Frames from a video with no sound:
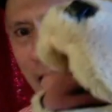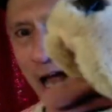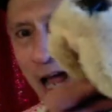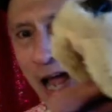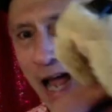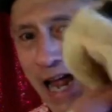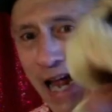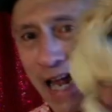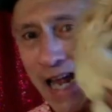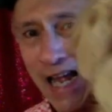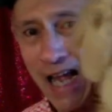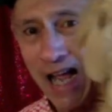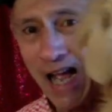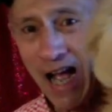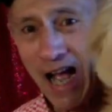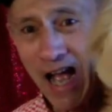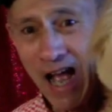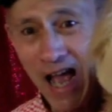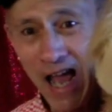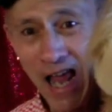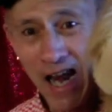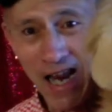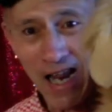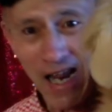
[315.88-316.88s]
I
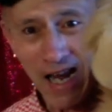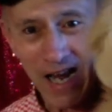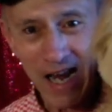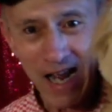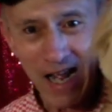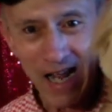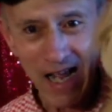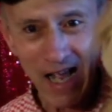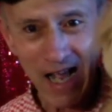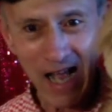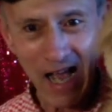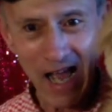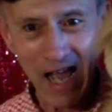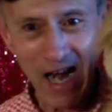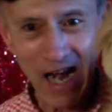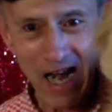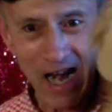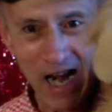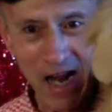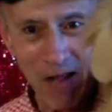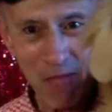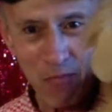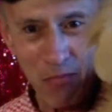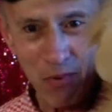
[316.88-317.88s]
got it. I got it.
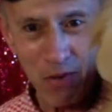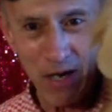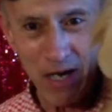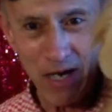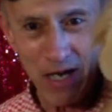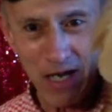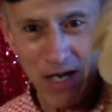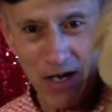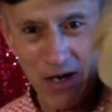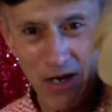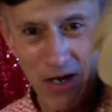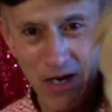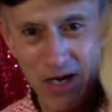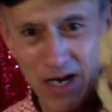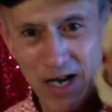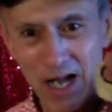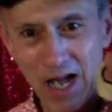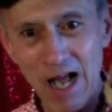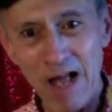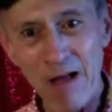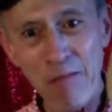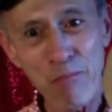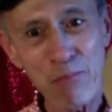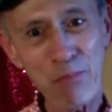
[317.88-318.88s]
I'm pretty good.
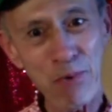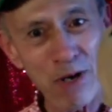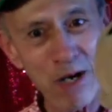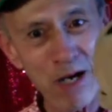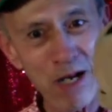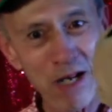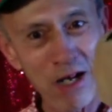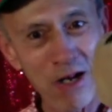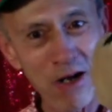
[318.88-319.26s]
I'm pretty